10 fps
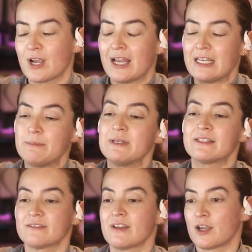you can
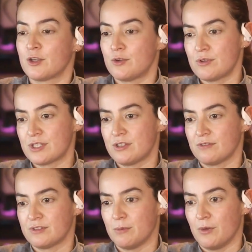limit the accuracy
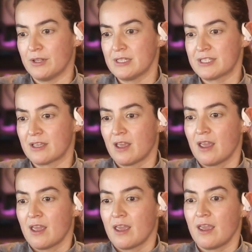of the models.
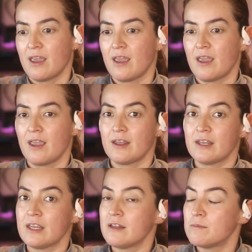
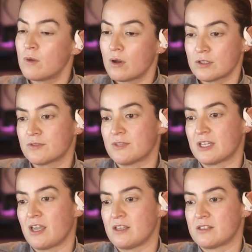And in most of
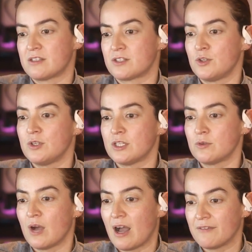the cases, you
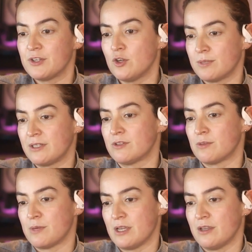need to have human
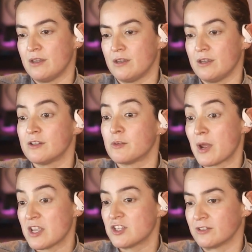
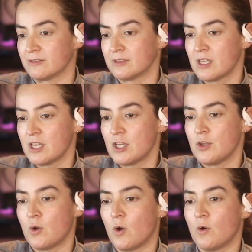intervention,
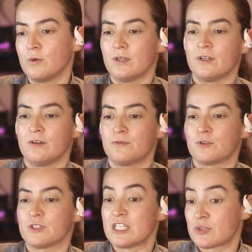
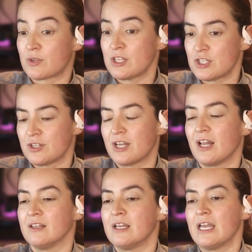for these
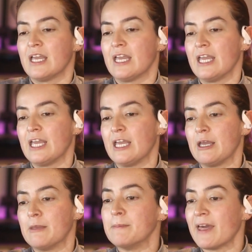traditional
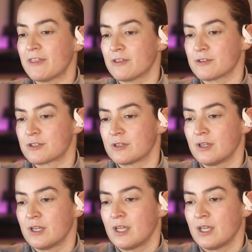methods.